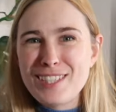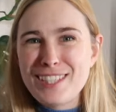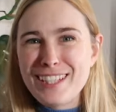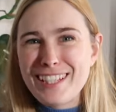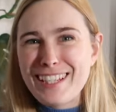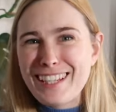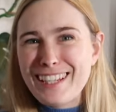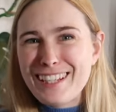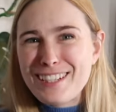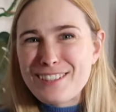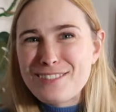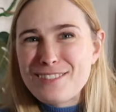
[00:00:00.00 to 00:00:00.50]

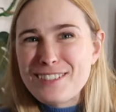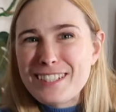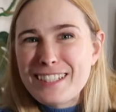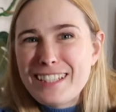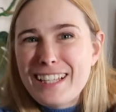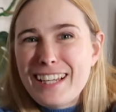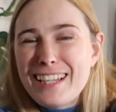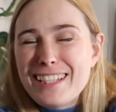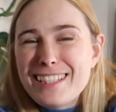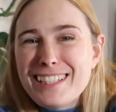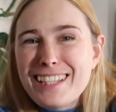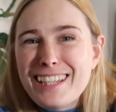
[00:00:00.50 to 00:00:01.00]
sitting here
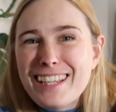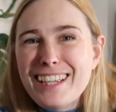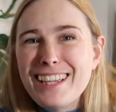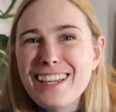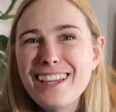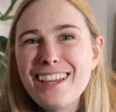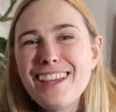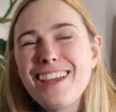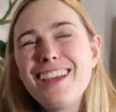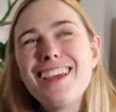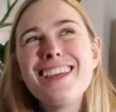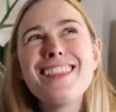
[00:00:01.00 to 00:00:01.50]

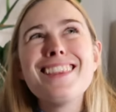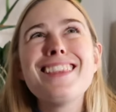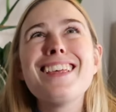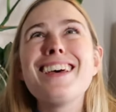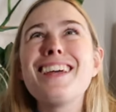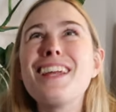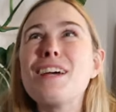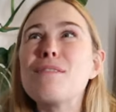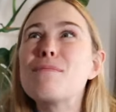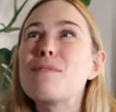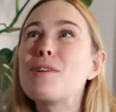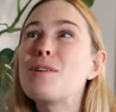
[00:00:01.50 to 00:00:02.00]
realizing
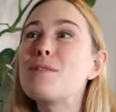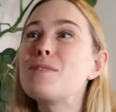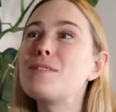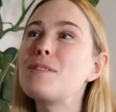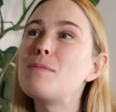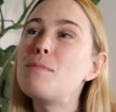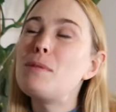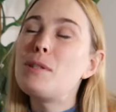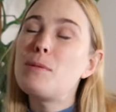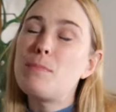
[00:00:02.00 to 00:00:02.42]
that I'm going to be